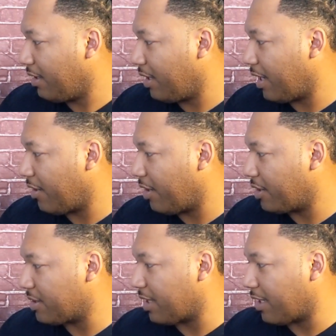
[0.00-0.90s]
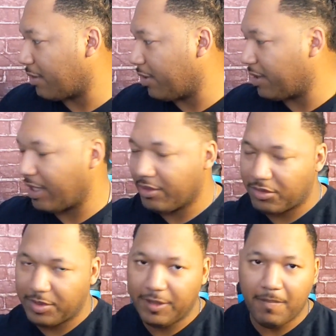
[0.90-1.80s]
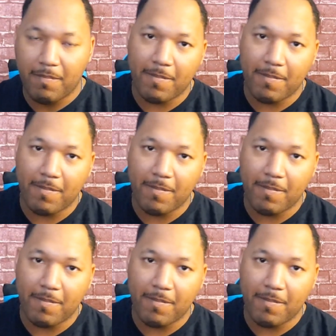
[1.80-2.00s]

And I know I just talked about that a little bit.